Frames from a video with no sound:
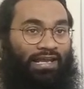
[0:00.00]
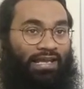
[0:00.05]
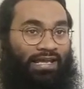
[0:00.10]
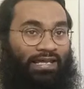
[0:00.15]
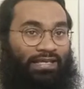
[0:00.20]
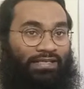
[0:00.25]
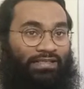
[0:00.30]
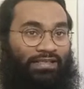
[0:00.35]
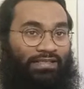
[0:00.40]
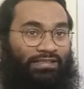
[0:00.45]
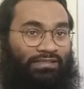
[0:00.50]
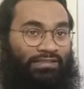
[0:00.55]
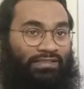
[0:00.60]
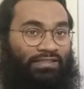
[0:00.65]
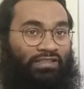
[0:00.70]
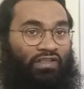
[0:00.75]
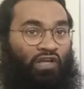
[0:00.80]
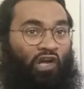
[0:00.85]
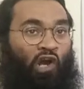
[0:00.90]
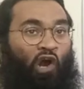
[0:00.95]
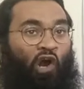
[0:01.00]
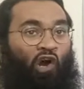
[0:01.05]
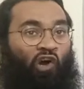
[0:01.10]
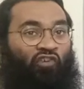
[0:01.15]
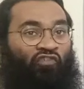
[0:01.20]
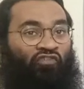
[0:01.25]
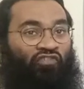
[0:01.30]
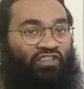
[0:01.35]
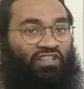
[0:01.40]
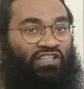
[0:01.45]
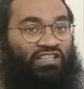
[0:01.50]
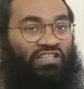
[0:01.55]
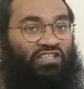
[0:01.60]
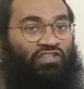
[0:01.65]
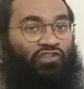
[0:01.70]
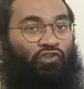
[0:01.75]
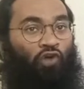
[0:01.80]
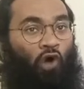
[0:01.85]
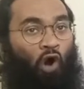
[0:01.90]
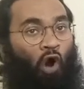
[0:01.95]
intensity of
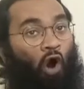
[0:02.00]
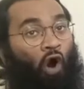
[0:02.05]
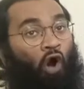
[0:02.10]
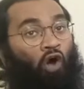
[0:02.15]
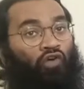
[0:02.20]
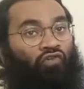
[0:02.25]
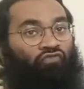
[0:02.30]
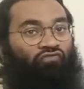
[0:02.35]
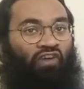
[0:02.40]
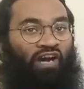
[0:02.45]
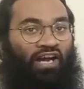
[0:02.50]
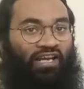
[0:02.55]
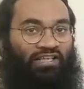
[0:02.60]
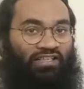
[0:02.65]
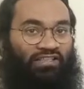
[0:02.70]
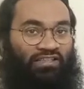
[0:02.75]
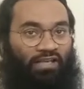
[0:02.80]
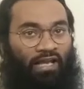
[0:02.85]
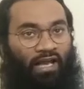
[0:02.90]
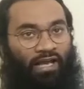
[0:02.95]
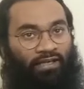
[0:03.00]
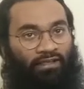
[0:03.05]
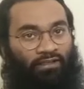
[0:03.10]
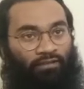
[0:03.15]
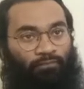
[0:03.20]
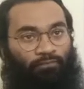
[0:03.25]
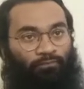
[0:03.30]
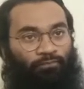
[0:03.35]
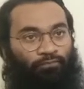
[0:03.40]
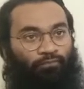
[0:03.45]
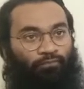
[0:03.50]
each on wired line.